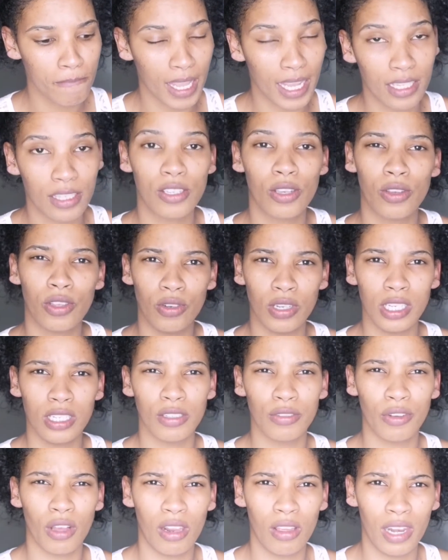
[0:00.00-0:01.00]
And so you need to
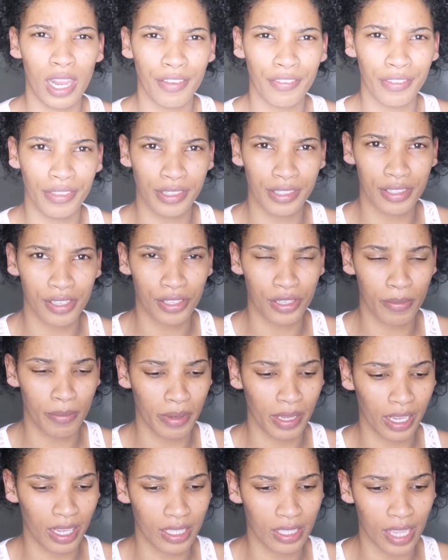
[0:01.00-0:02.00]
follow life in the system,
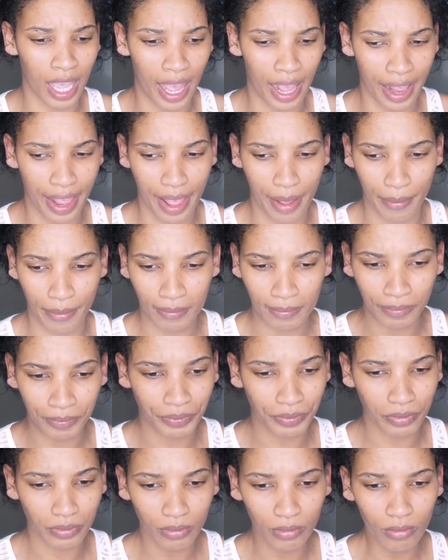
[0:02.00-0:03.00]
because I am
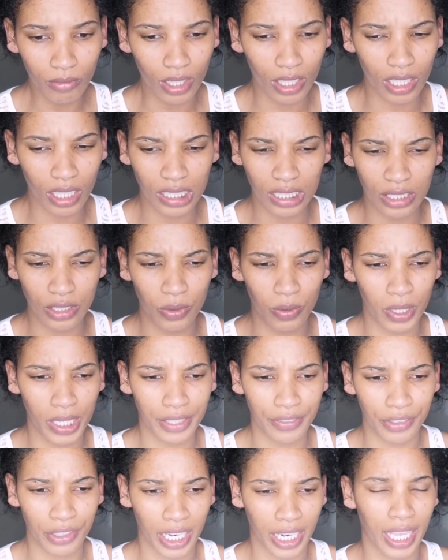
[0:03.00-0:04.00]
going to do
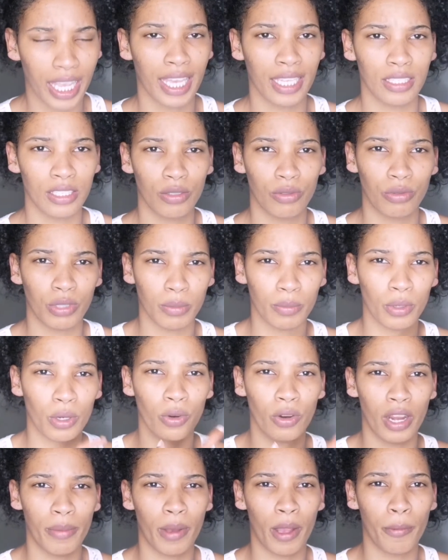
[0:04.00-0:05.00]
whatever I can to
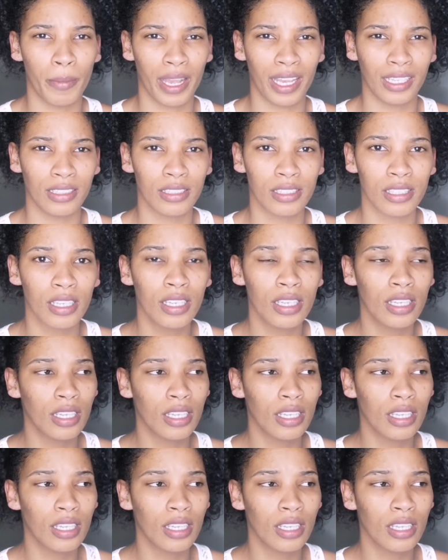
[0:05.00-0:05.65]
reprogram our minds,